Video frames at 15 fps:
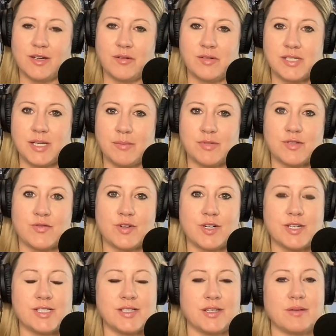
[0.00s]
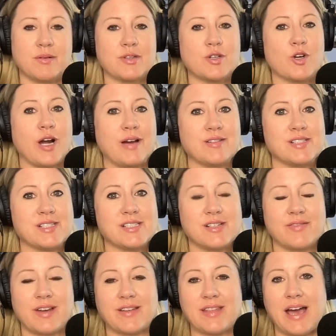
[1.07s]
tips for dealing with the crowds and
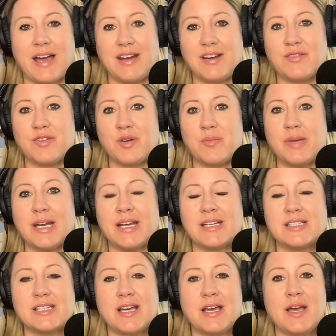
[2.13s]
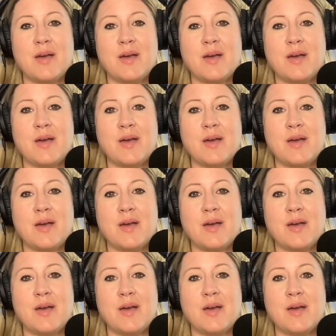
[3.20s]
stuff like that in a few minutes.